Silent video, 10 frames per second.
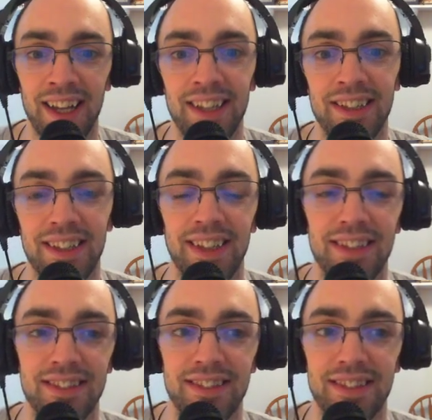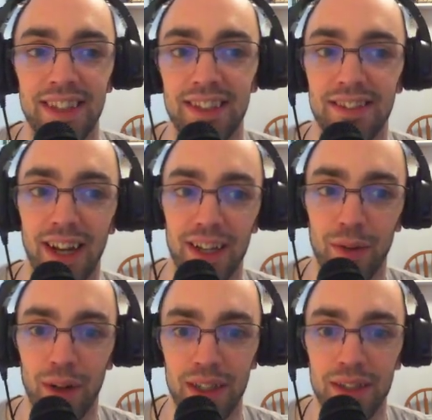he's not
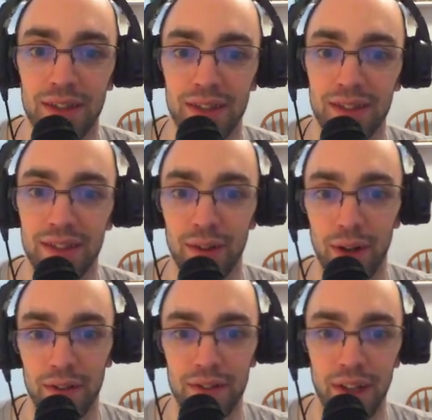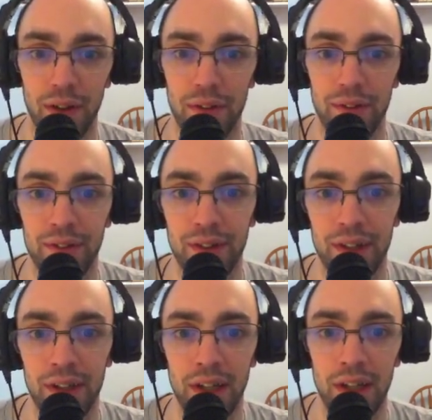gonna want to go out of stealth.
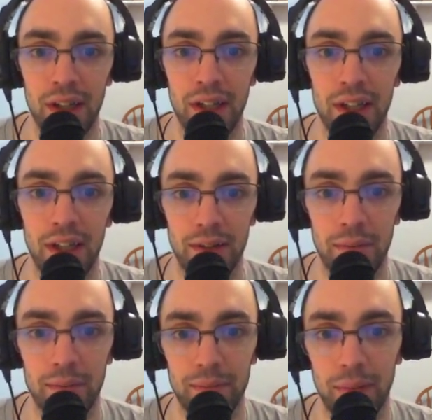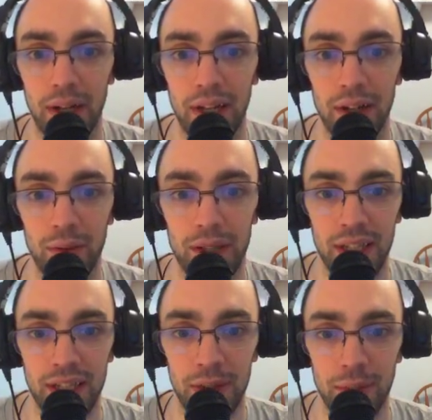But I don't want to
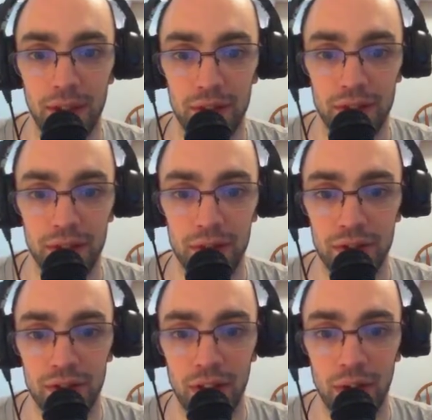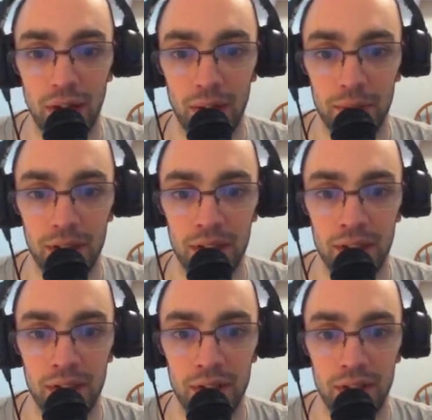get killed by an Ojun, so I'm going
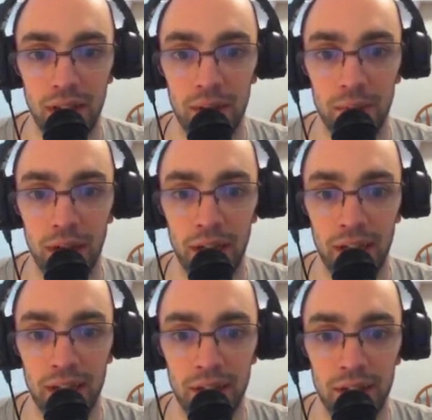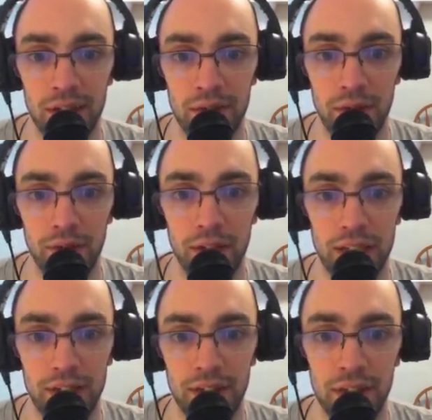to let my
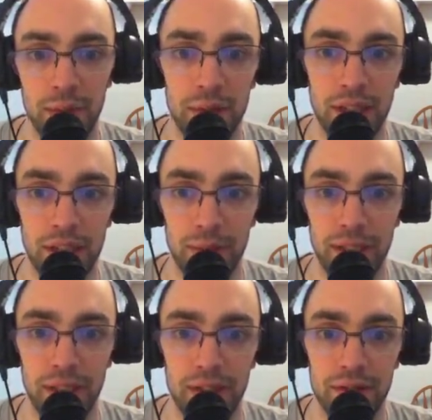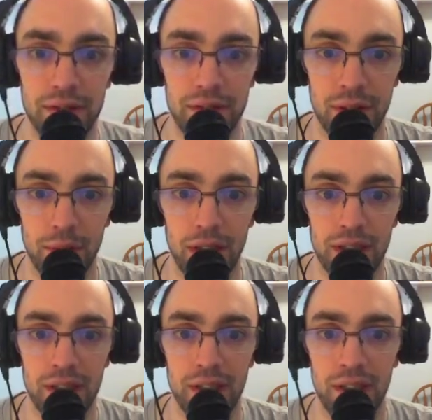reflector protect me
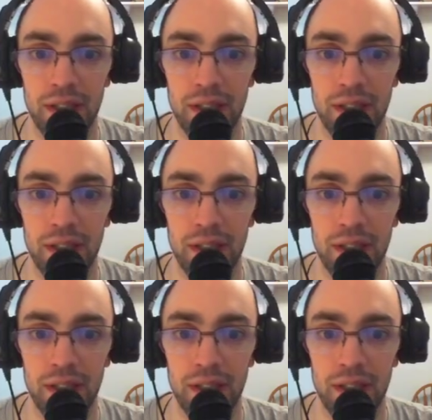somewhat.